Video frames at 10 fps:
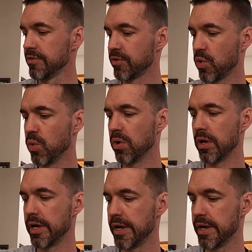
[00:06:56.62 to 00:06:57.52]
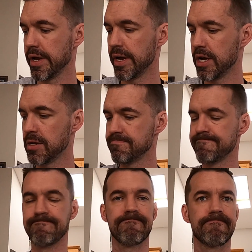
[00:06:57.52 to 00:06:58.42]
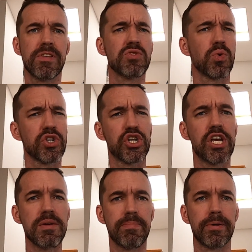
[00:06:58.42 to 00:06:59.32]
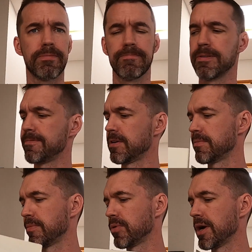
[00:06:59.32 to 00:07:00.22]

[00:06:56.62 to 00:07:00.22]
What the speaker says: So cool. These weren't cheap, if I remember